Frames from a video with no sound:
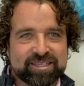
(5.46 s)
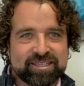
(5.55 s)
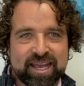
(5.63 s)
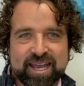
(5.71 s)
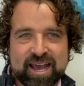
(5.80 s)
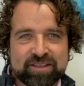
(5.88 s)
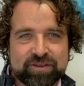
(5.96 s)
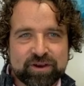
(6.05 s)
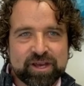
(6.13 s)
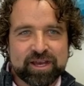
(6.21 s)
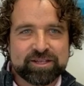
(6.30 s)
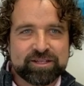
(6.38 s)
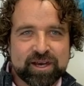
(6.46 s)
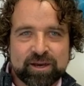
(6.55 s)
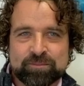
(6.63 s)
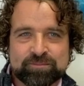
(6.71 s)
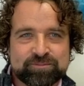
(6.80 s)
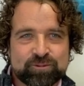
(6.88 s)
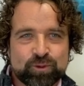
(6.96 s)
today I thought I'd um,